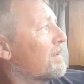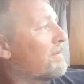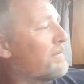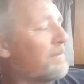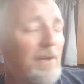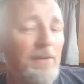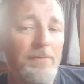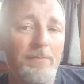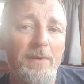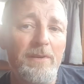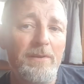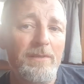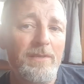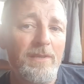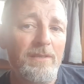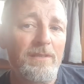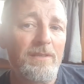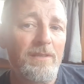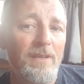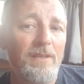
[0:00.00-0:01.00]
Five
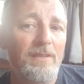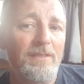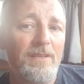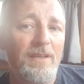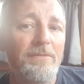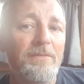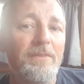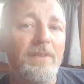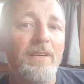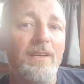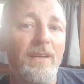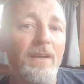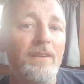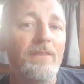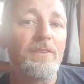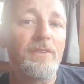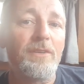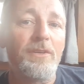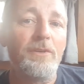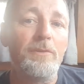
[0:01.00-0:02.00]
meters is, is definitely
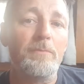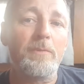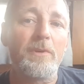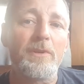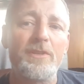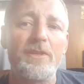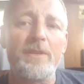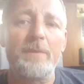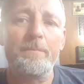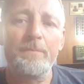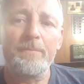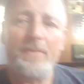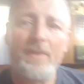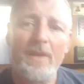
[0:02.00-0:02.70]
not too much.